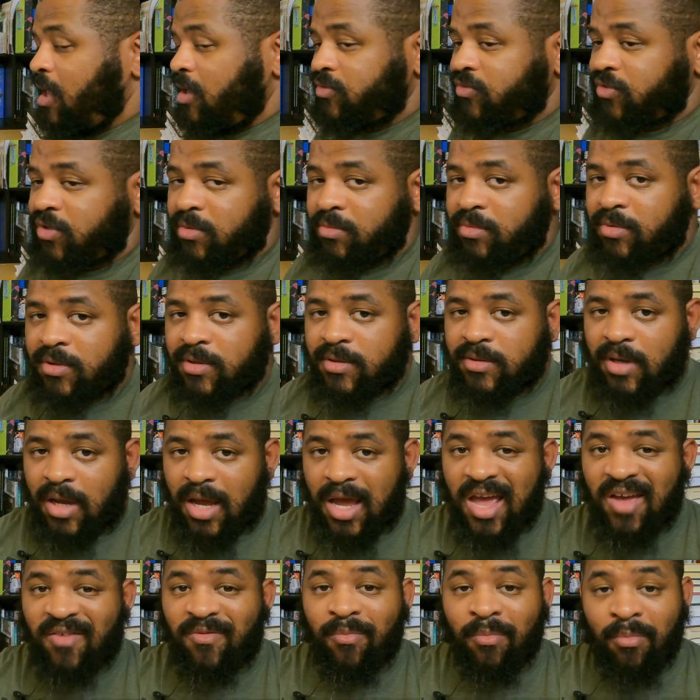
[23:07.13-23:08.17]
Tree books, I
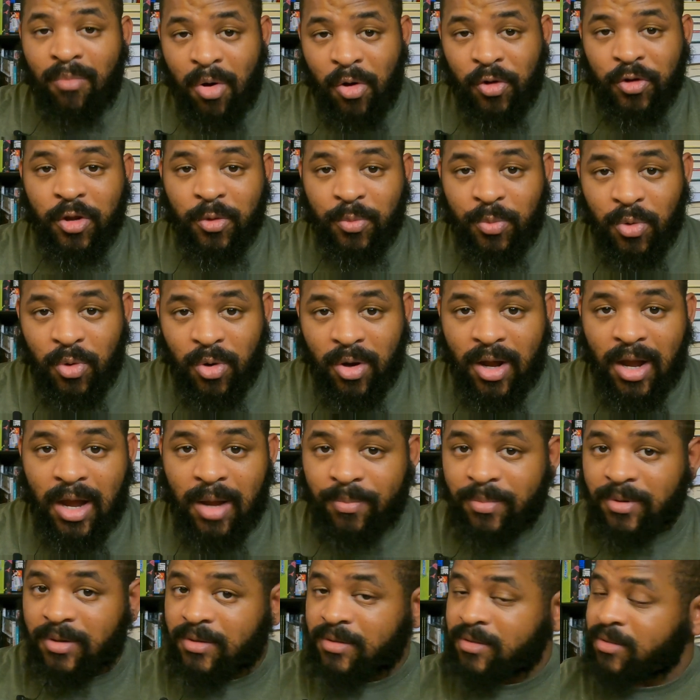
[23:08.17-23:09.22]
have multiple
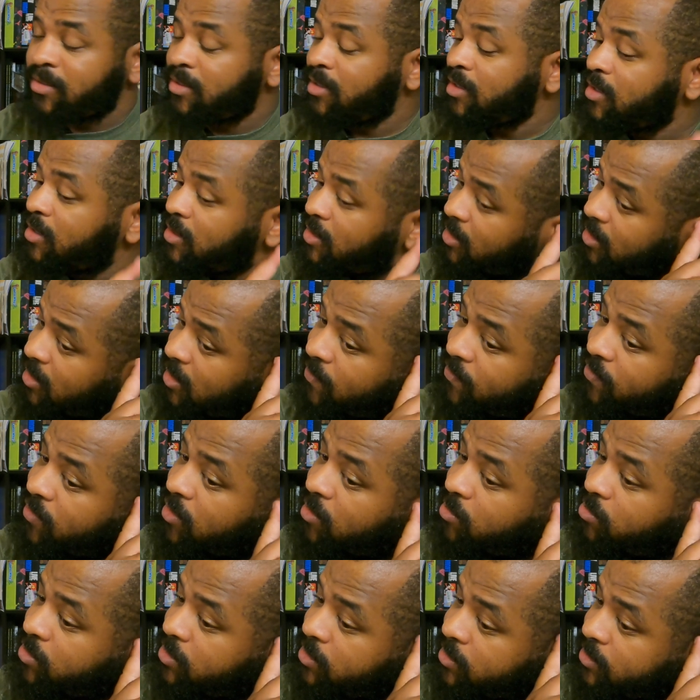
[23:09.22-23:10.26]
copies of
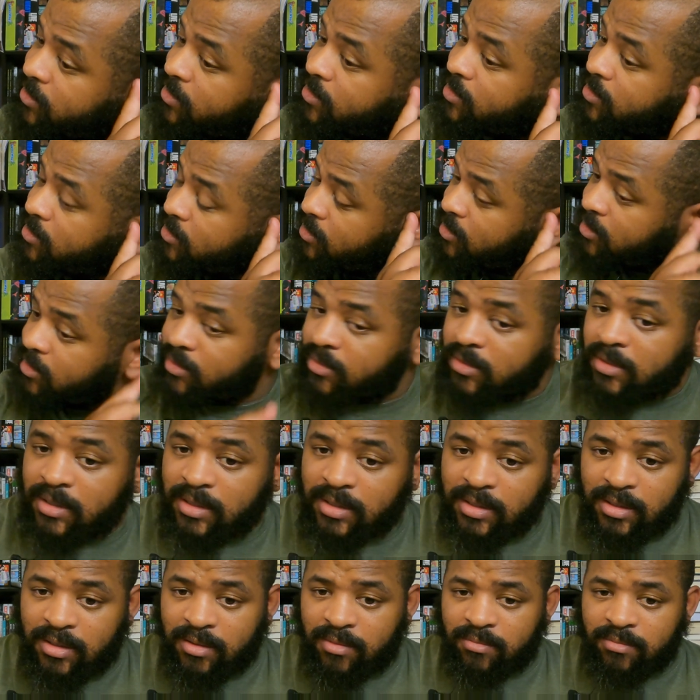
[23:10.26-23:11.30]
those books.
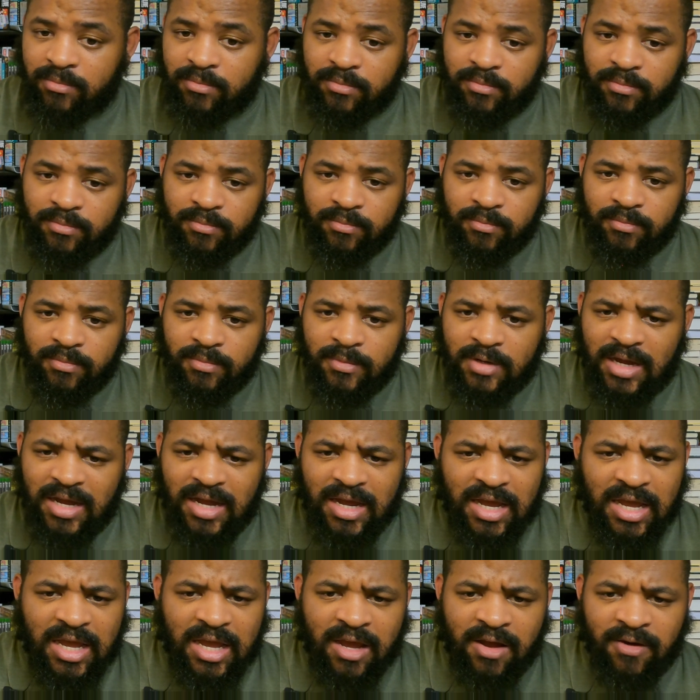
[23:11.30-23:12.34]
I
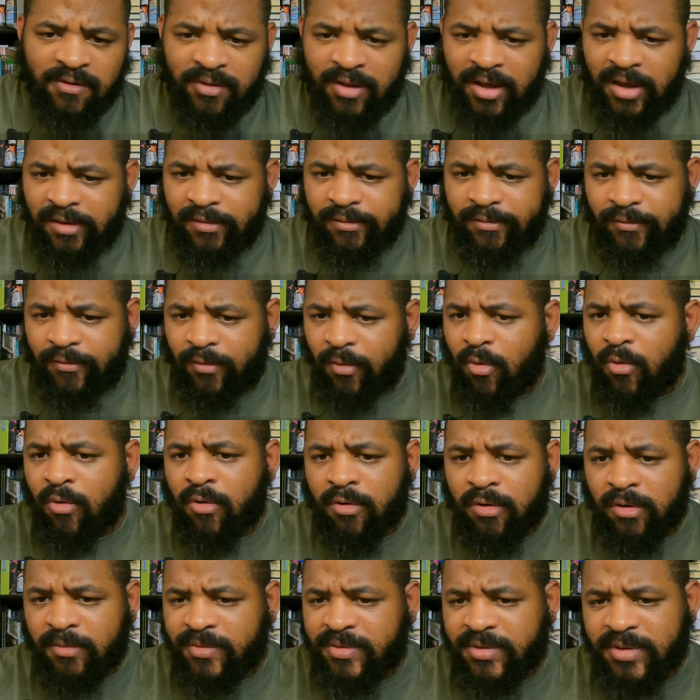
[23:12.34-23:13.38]
have like
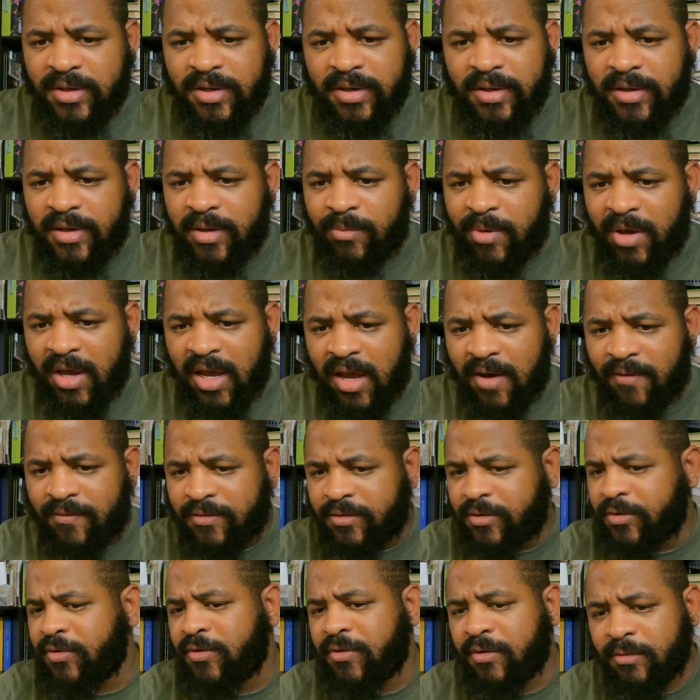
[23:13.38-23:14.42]
4 of some, I have
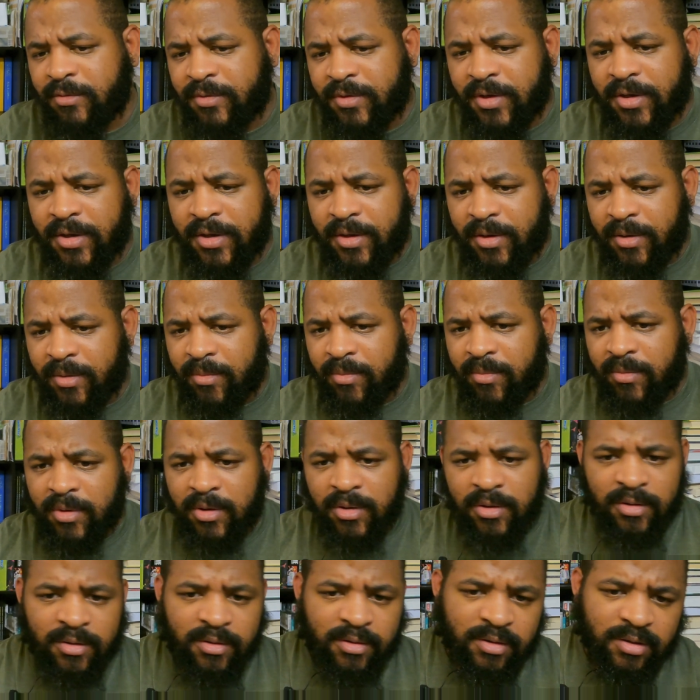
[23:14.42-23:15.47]
2 of some,
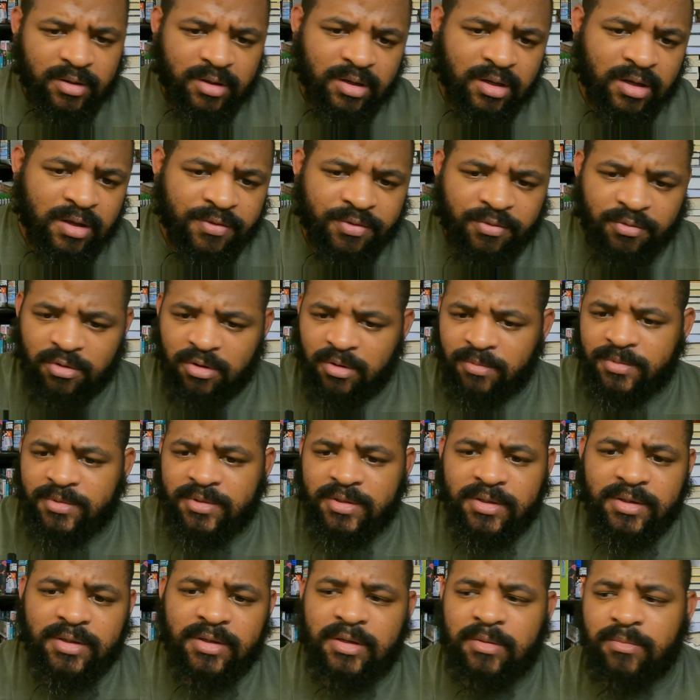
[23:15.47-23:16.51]
3 of
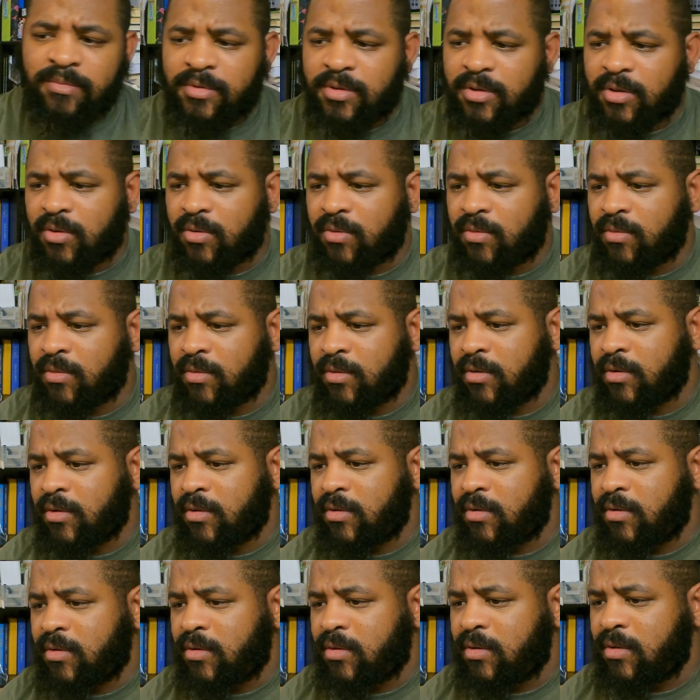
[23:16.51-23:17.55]
some. So
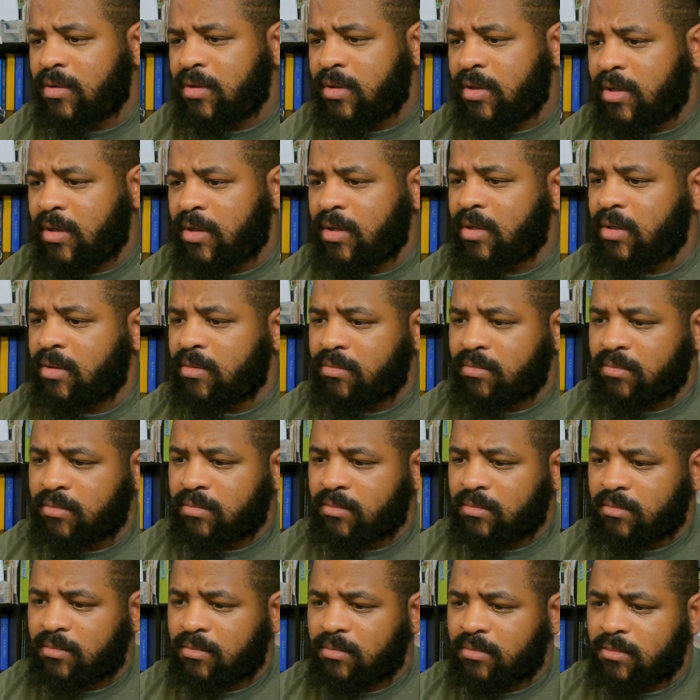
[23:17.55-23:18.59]

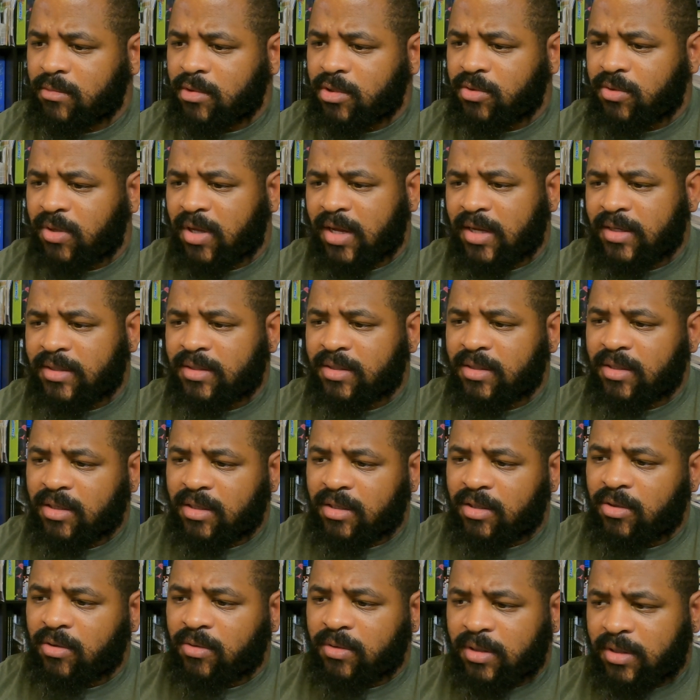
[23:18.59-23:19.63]
like I
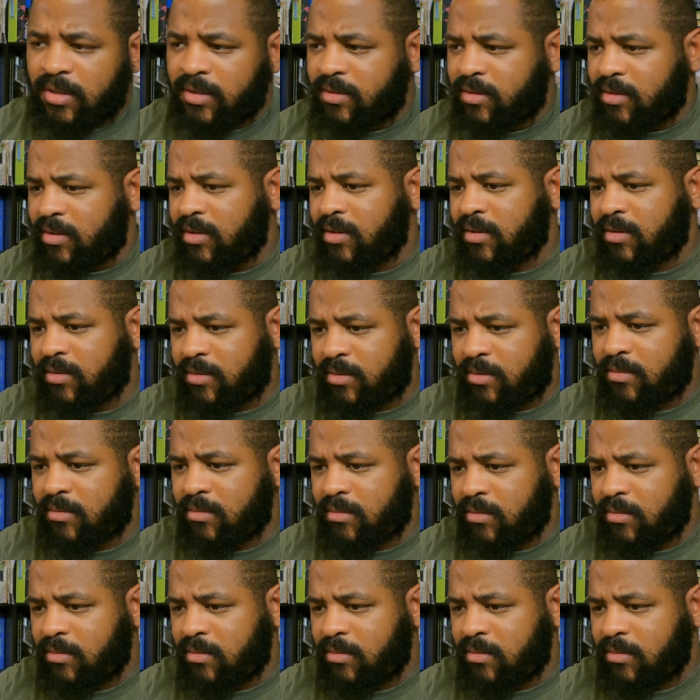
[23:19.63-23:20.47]
said, it's